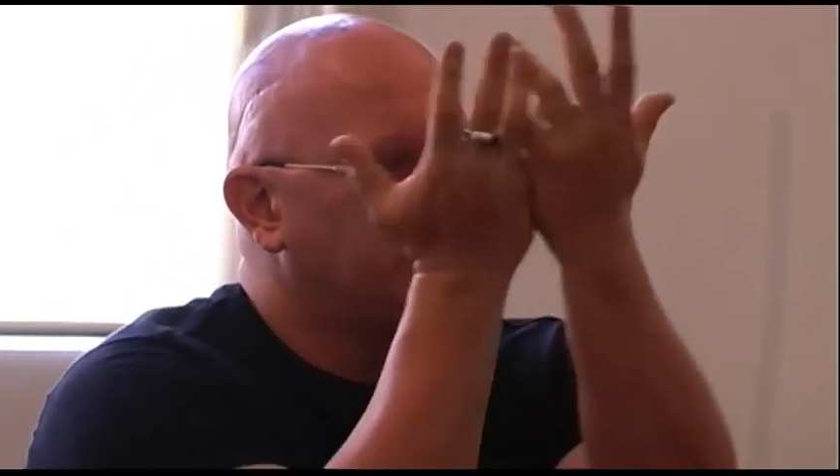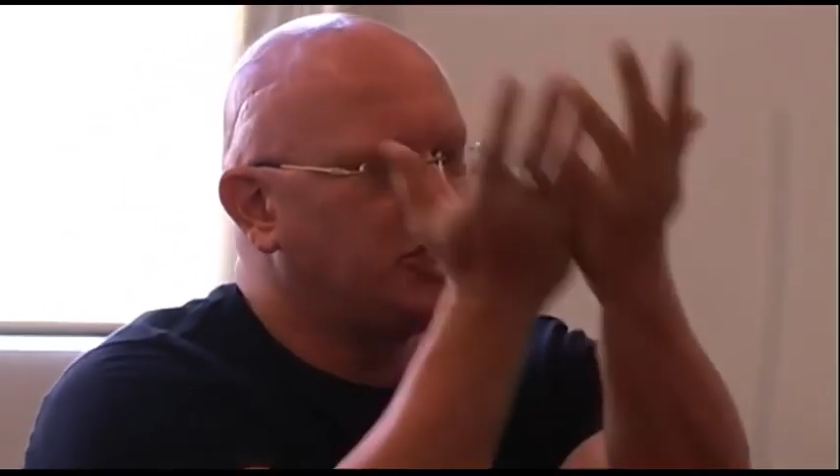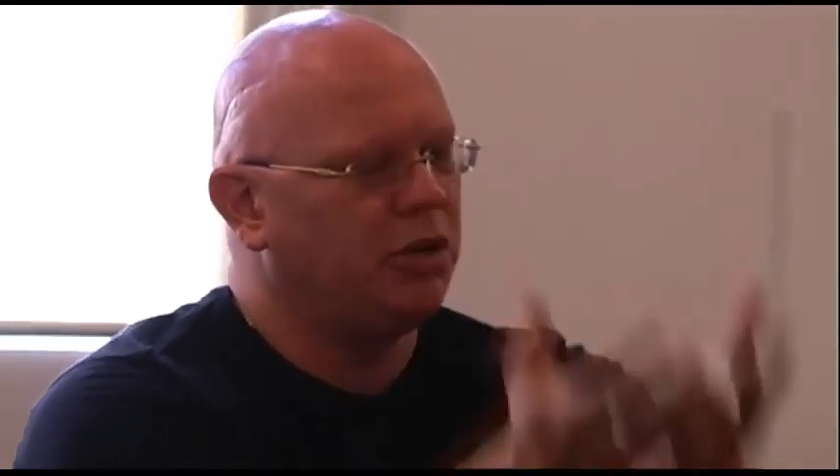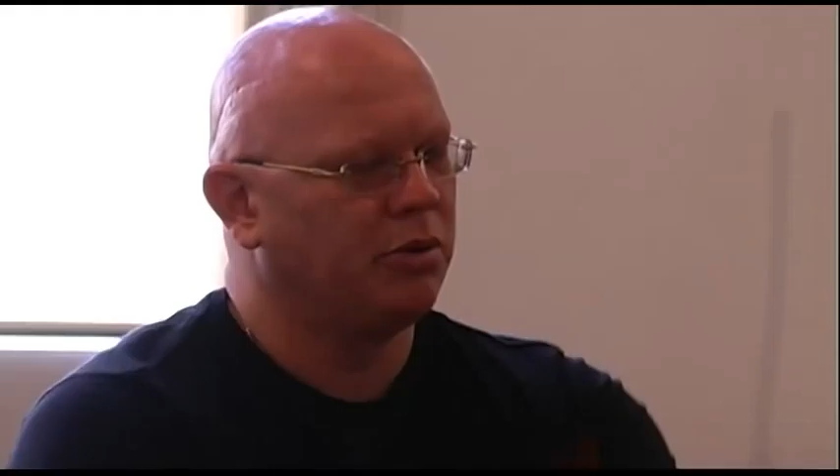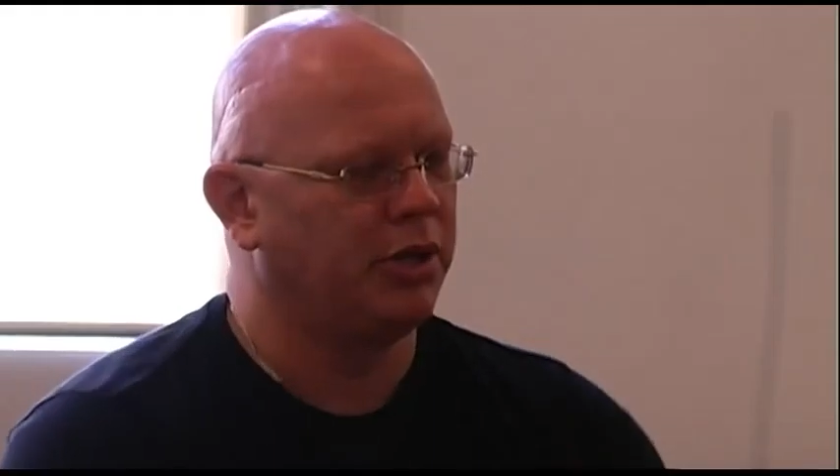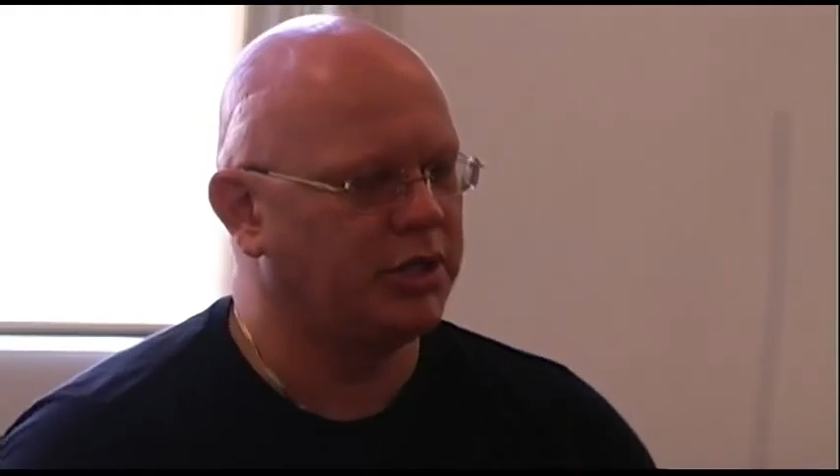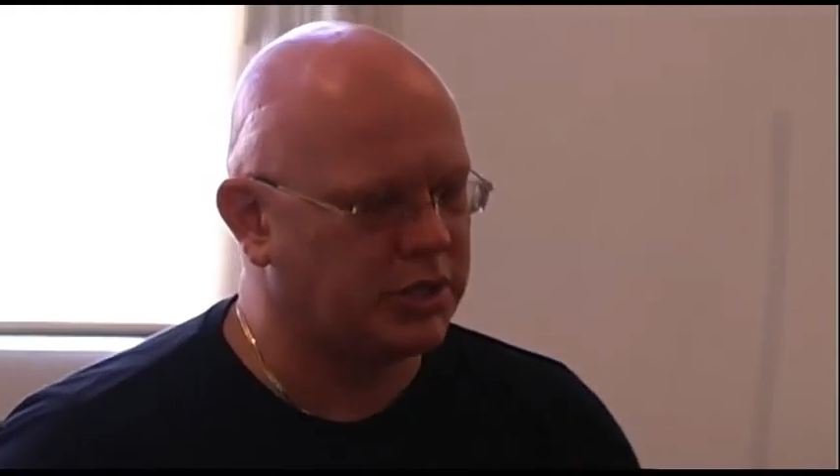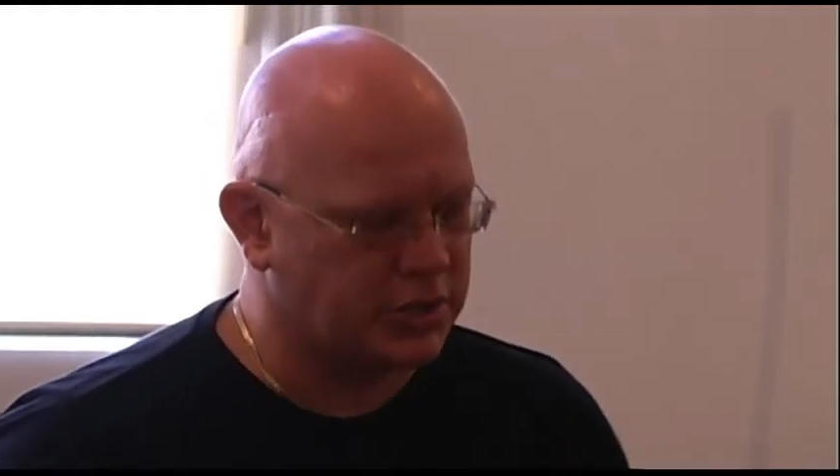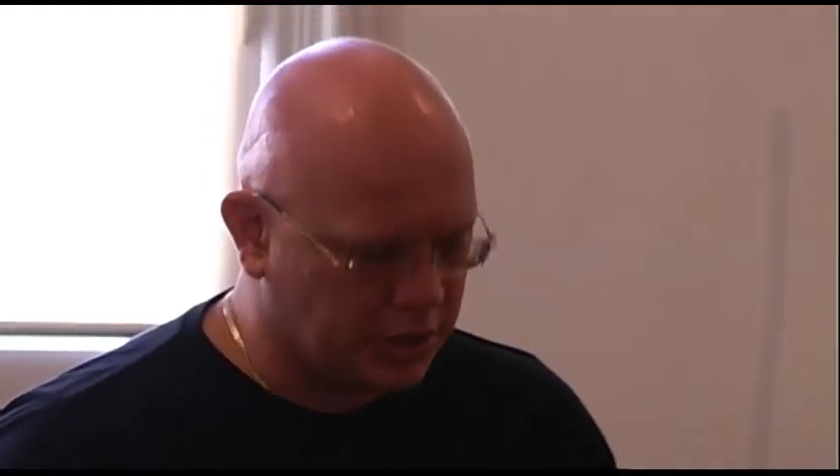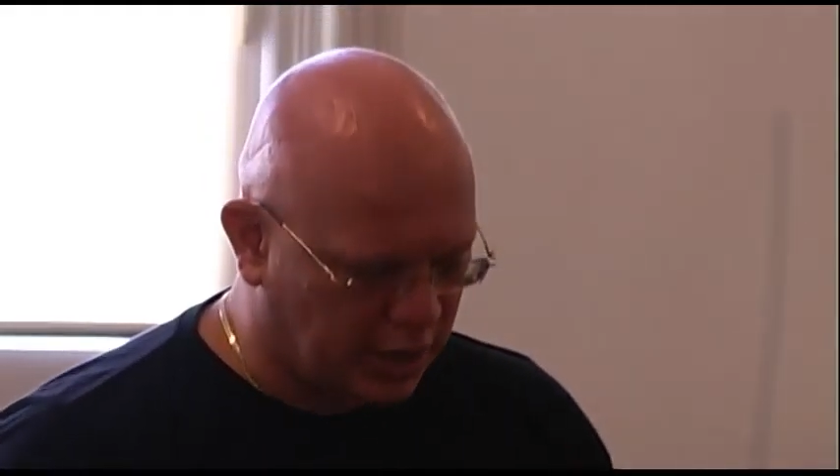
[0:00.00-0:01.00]
chi
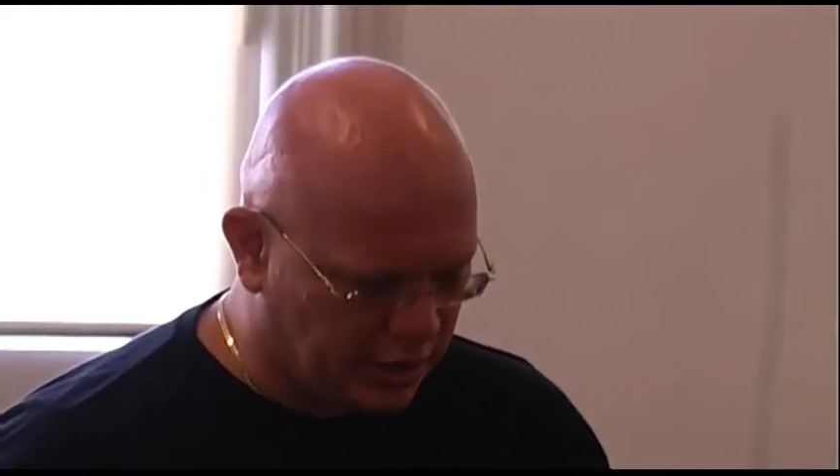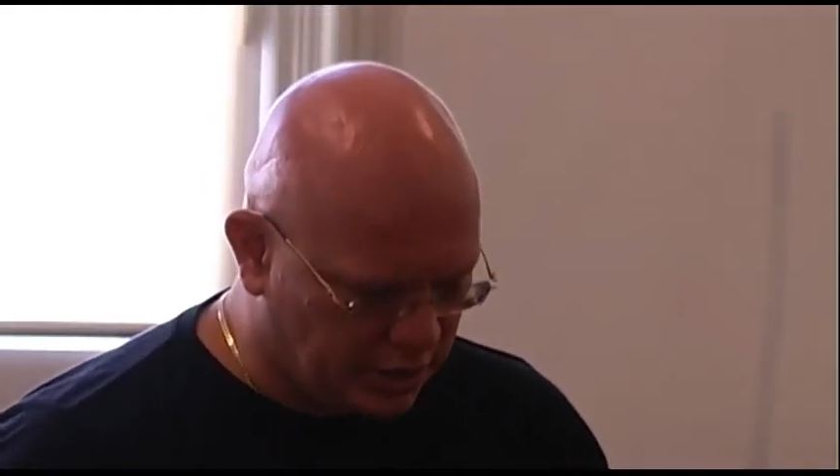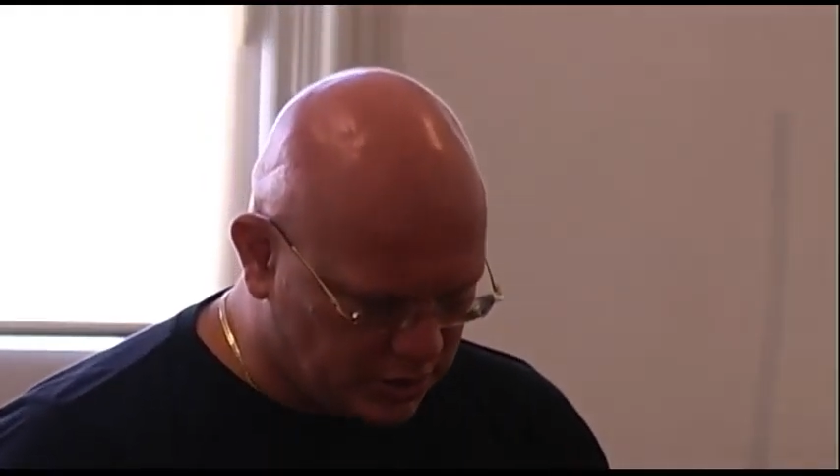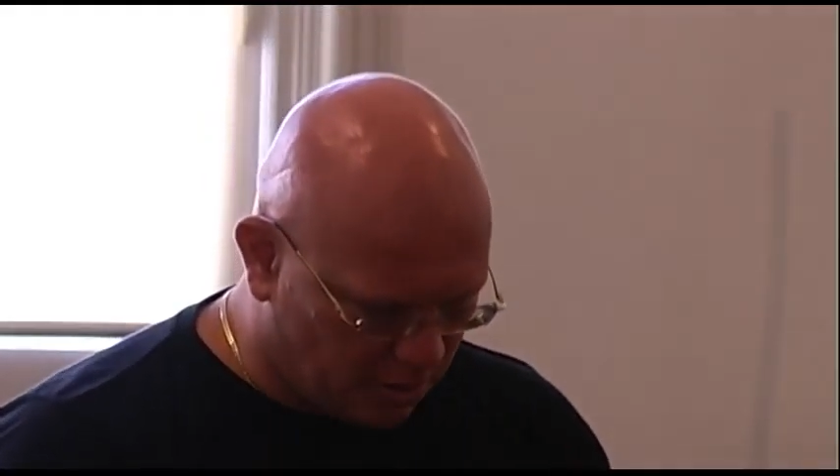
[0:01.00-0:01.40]
releases and these